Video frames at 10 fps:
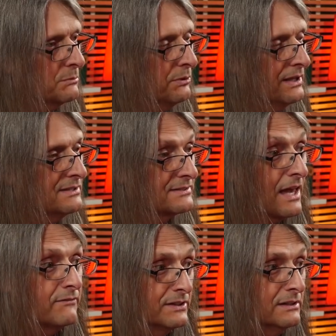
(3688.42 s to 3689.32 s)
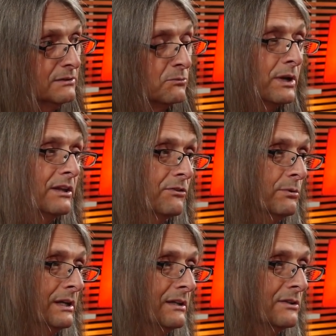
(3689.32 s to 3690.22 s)
we played 7, and we had
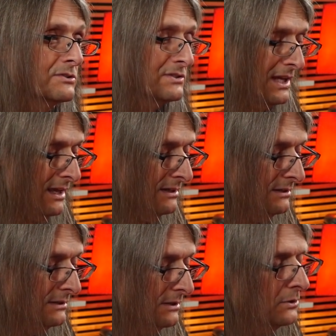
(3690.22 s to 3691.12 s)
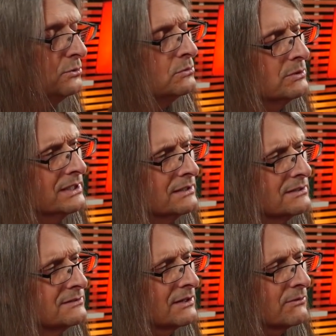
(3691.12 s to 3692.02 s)
3. There's 10. Ooh, wait,
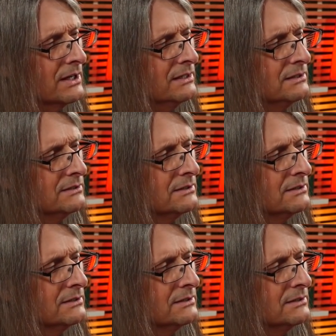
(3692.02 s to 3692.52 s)
is that right?